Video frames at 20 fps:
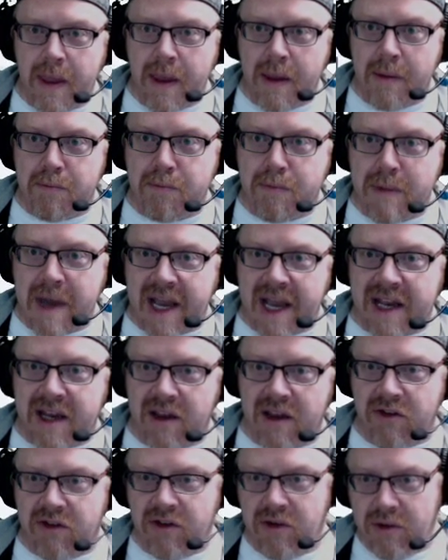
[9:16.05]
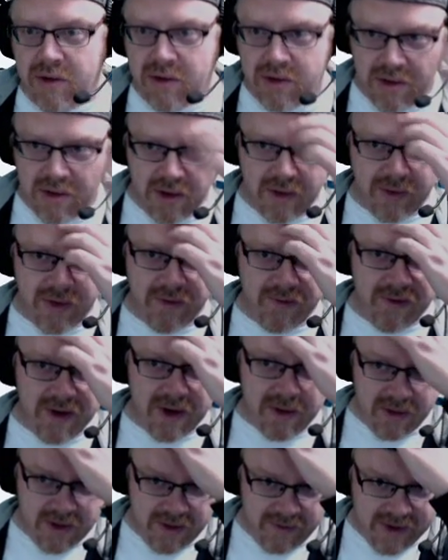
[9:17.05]
magnitude of the
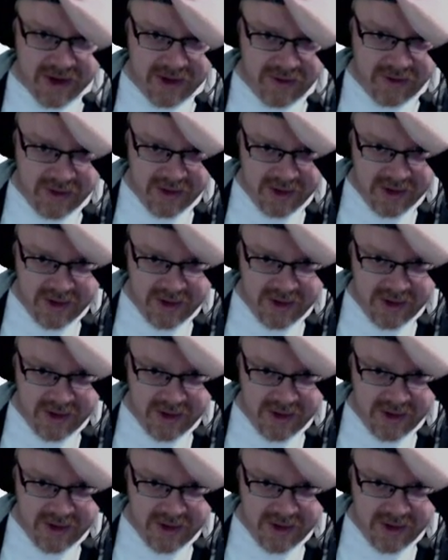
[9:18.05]
frequency range.